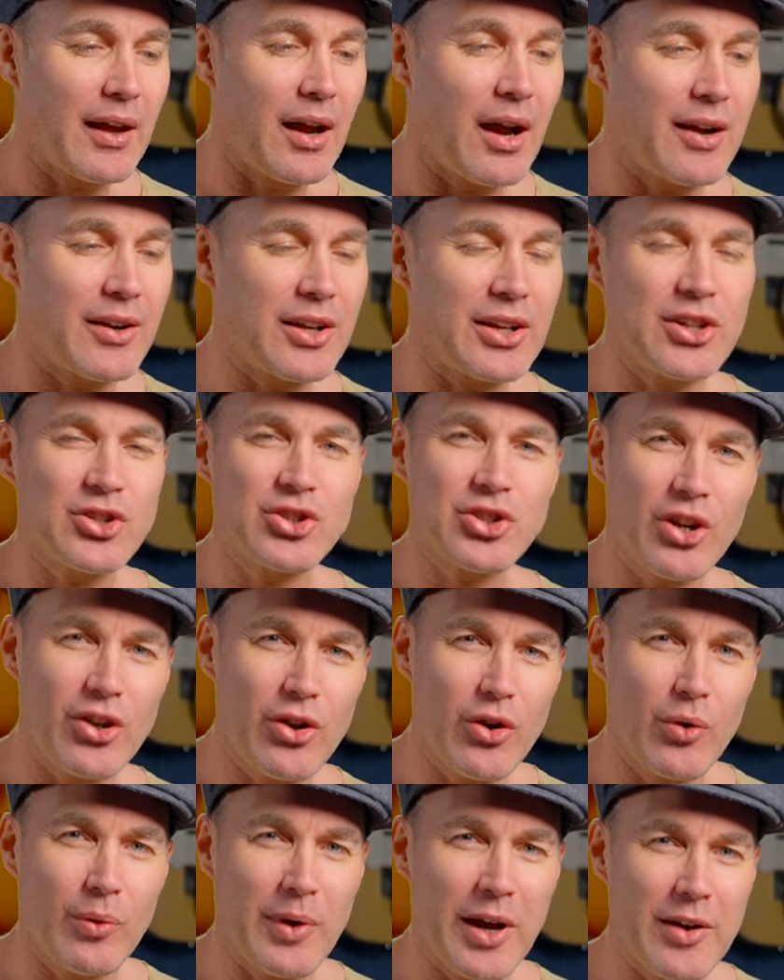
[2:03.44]
I'm going to show
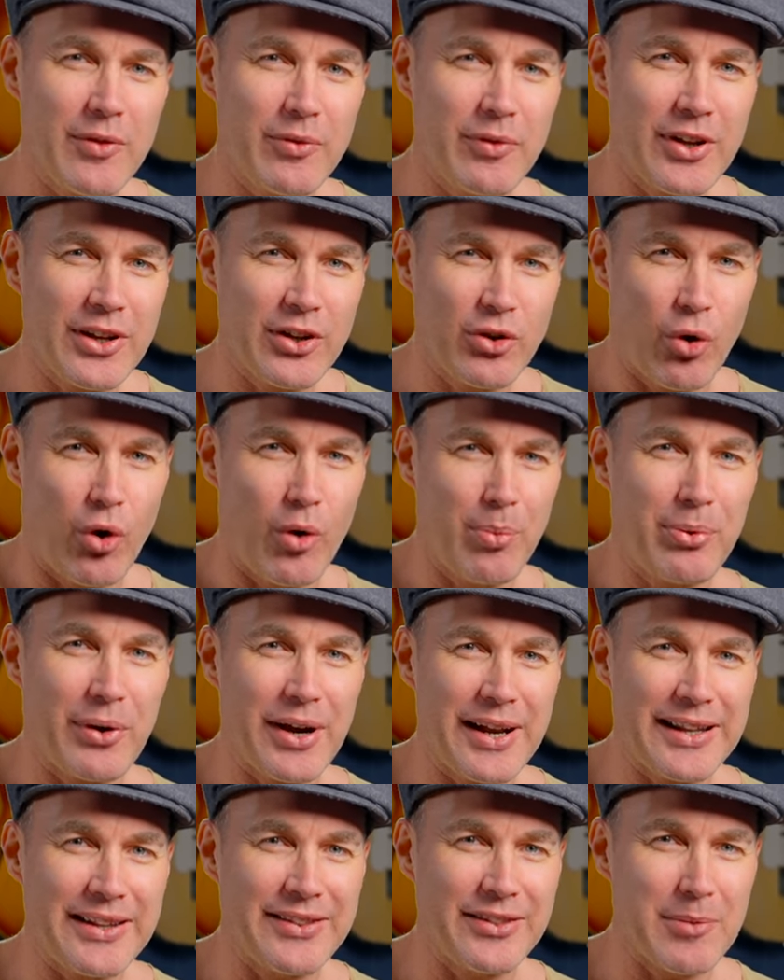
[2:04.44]
you a way of
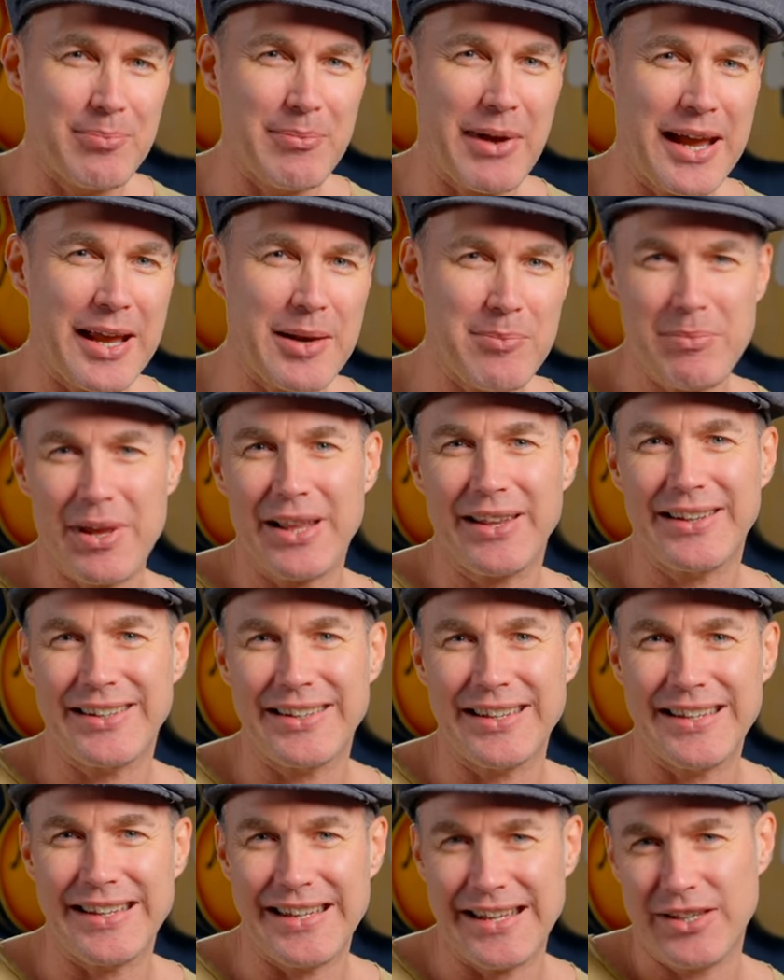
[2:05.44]
incorporating the main
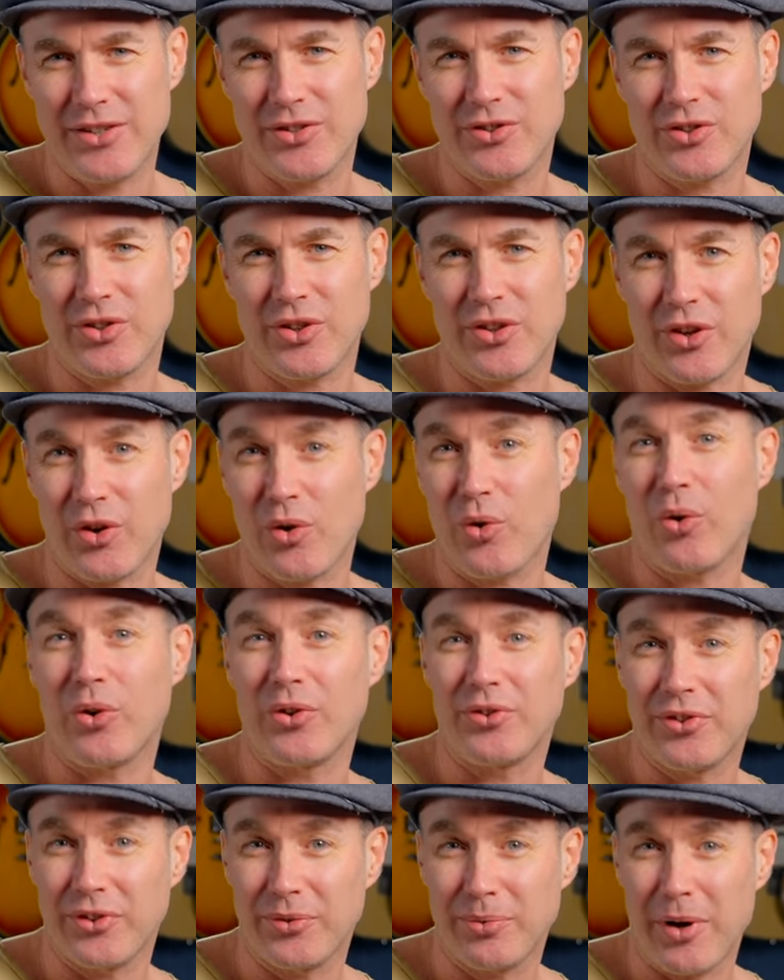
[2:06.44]
melody into the
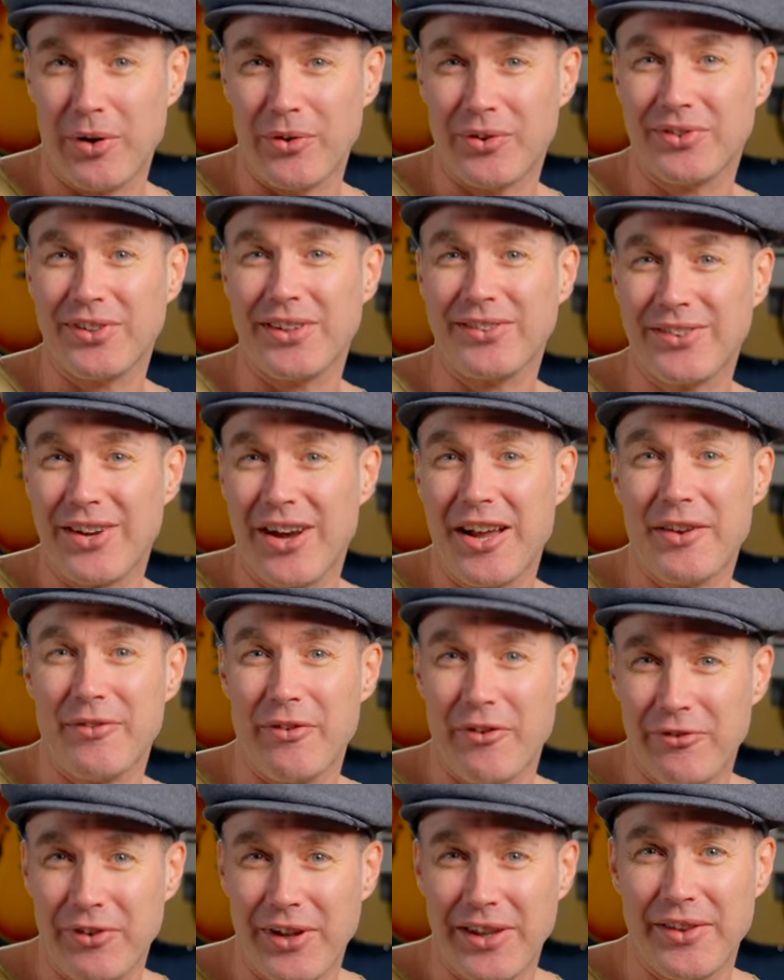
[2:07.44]
chords as well, because that's kind of
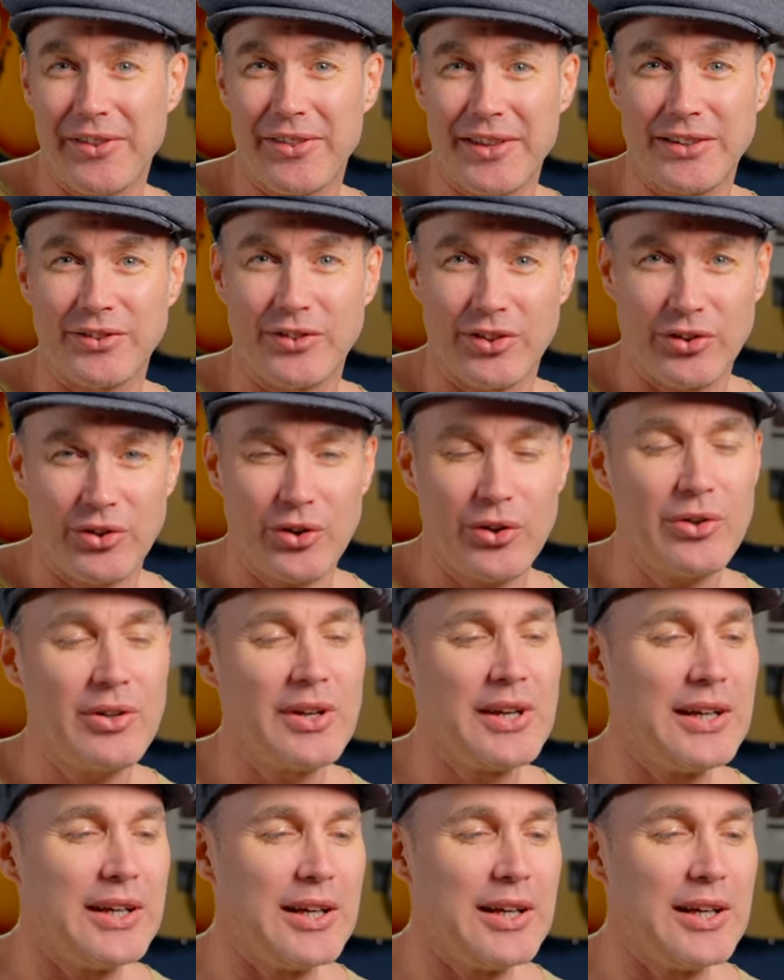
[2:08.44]
a fun thing to do.